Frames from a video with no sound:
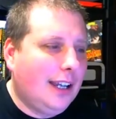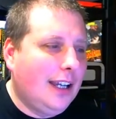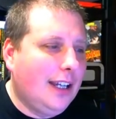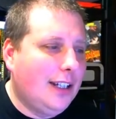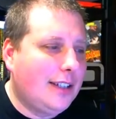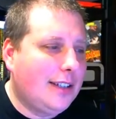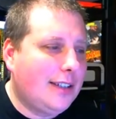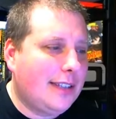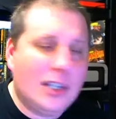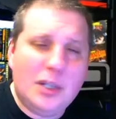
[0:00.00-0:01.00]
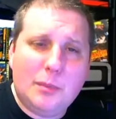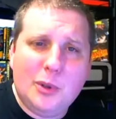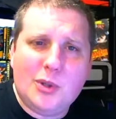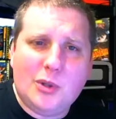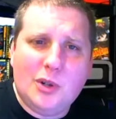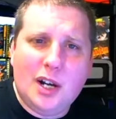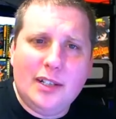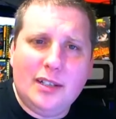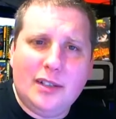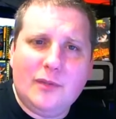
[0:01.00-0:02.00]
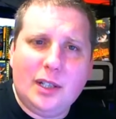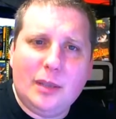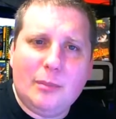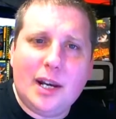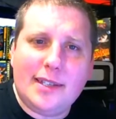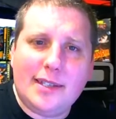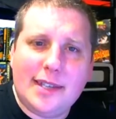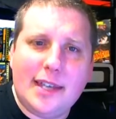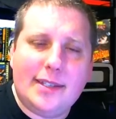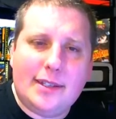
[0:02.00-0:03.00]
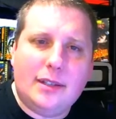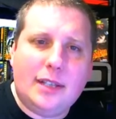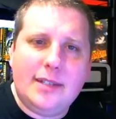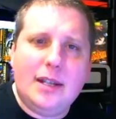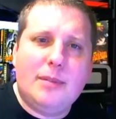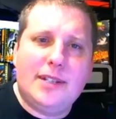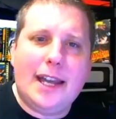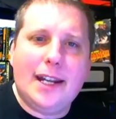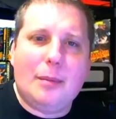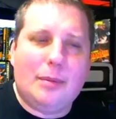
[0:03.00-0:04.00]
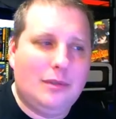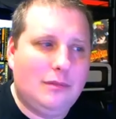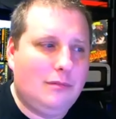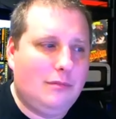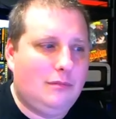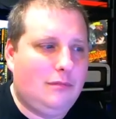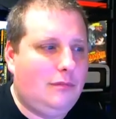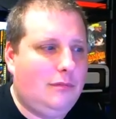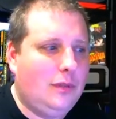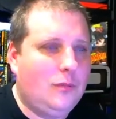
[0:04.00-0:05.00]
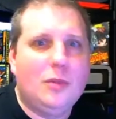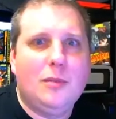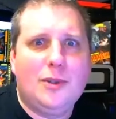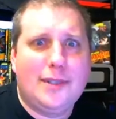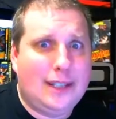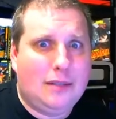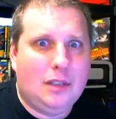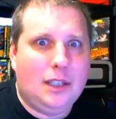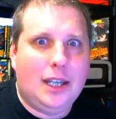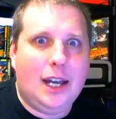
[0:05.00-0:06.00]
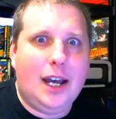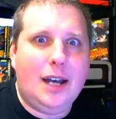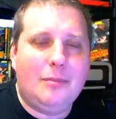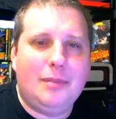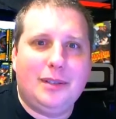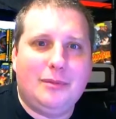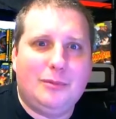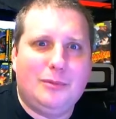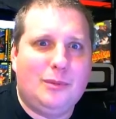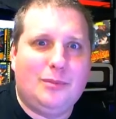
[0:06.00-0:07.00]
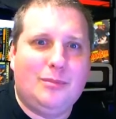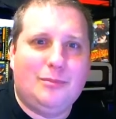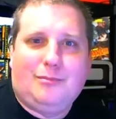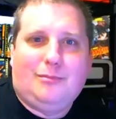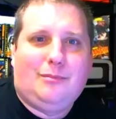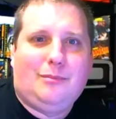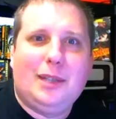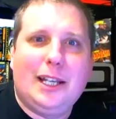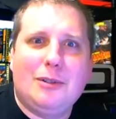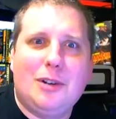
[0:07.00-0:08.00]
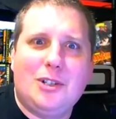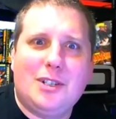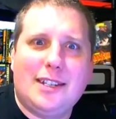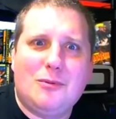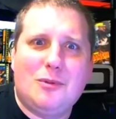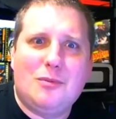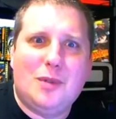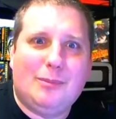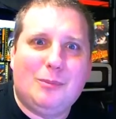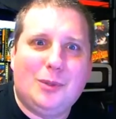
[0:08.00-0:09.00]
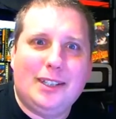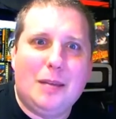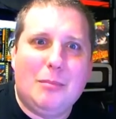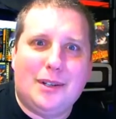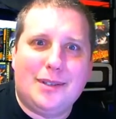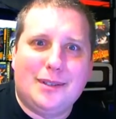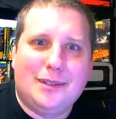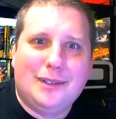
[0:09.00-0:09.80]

And she then she pulls her on in front of the press and says, "These numbers add up." And Ramona's like, "Well, yeah, but." Later on, she's like, "Well, what were the numbers?"